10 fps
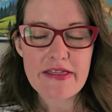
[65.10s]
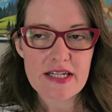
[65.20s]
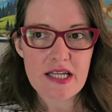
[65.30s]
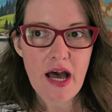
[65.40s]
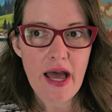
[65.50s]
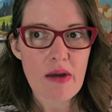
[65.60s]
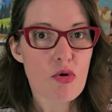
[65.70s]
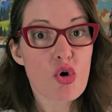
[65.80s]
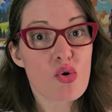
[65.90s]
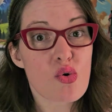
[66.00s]
the time
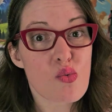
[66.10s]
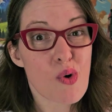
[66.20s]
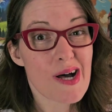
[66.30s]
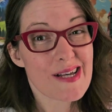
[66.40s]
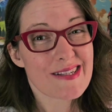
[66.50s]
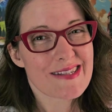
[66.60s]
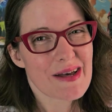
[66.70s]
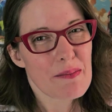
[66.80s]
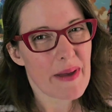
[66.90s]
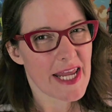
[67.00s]
who was a
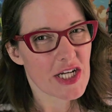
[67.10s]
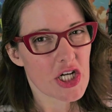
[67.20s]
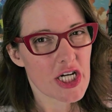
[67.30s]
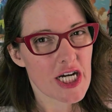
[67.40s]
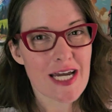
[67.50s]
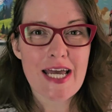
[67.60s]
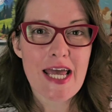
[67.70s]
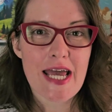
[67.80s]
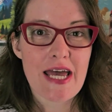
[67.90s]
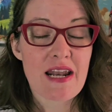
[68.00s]
banker
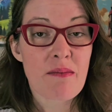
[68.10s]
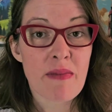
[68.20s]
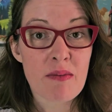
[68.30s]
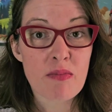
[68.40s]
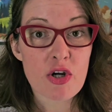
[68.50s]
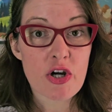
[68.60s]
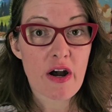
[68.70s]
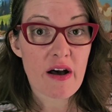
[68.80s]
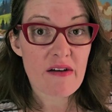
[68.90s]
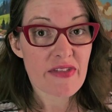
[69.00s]
and a member
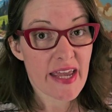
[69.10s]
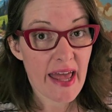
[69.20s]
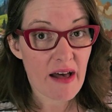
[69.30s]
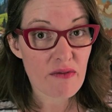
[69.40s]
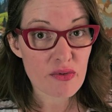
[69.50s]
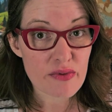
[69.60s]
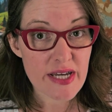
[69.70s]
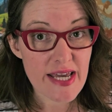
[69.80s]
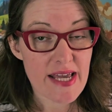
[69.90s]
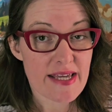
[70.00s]
of the
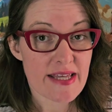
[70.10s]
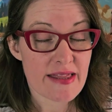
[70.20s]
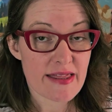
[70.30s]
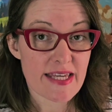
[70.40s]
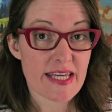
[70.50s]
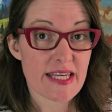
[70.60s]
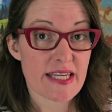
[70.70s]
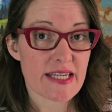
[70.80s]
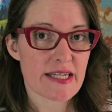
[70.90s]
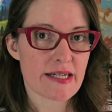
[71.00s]
cavalry in
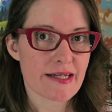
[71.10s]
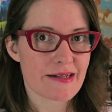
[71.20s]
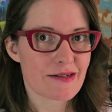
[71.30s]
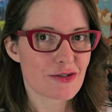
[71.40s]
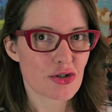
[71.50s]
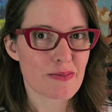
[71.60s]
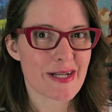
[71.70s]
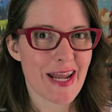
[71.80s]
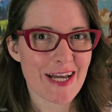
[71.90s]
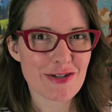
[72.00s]
the
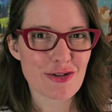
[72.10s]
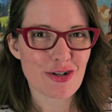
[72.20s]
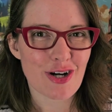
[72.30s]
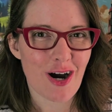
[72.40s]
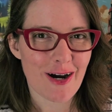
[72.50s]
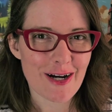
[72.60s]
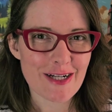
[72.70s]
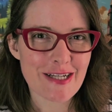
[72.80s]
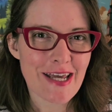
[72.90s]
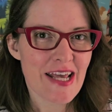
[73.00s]
German National
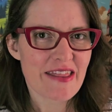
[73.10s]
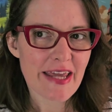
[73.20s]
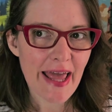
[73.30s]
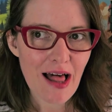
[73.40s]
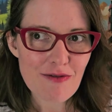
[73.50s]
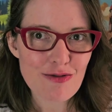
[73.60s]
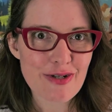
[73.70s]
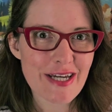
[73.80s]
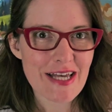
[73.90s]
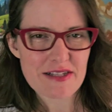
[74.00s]
Guard. And the
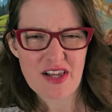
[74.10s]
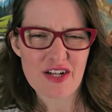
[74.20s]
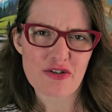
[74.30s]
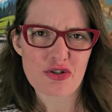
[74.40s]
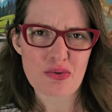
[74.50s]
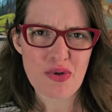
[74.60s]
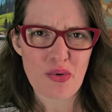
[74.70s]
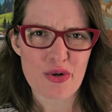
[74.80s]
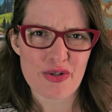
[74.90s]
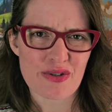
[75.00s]
cavalry has a lot to do with
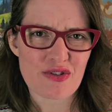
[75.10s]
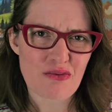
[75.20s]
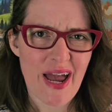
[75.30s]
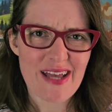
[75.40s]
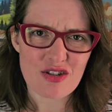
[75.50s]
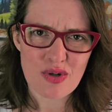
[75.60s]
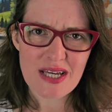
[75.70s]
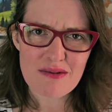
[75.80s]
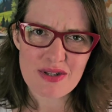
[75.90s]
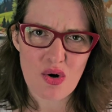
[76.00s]
horses, right? So
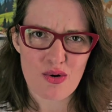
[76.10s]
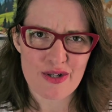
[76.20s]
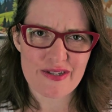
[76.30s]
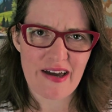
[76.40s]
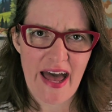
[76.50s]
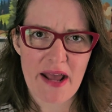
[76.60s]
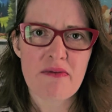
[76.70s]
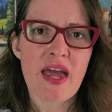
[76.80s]
he was a horse guy.